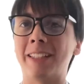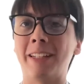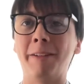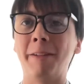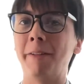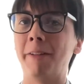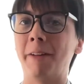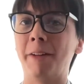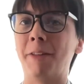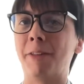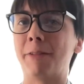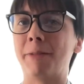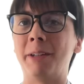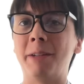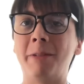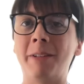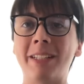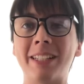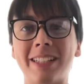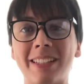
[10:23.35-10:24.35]
Give a Three
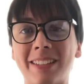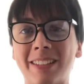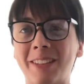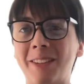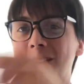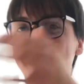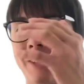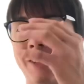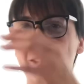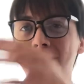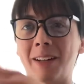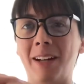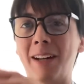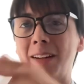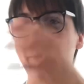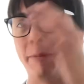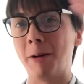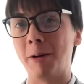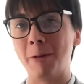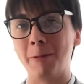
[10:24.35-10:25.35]
Wishes cereal a
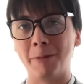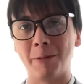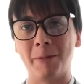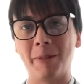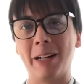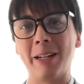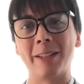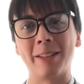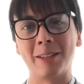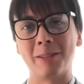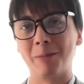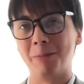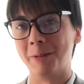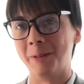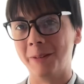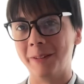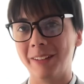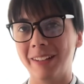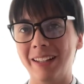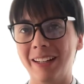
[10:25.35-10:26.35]
try over Magic
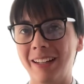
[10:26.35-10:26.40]
Spoon.